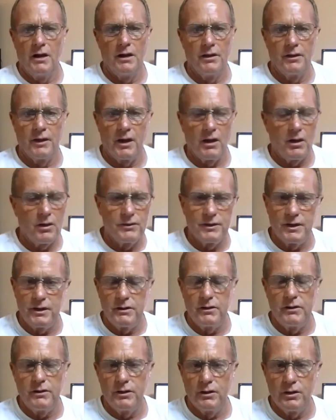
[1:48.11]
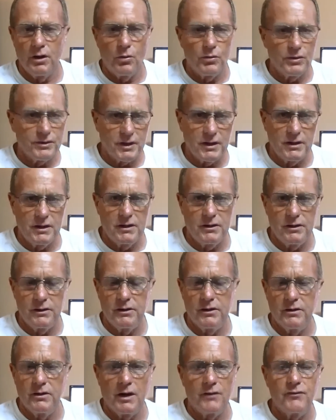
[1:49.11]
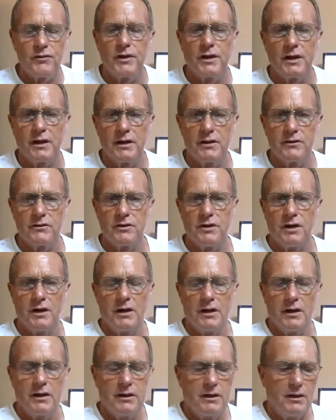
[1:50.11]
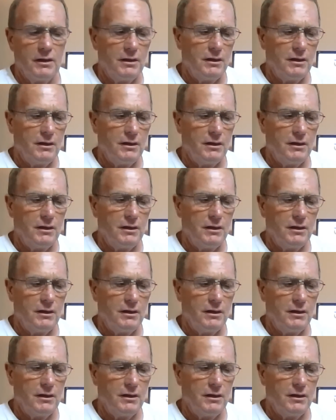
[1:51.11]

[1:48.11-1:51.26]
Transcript: They all know what they need to do. Everything gets done.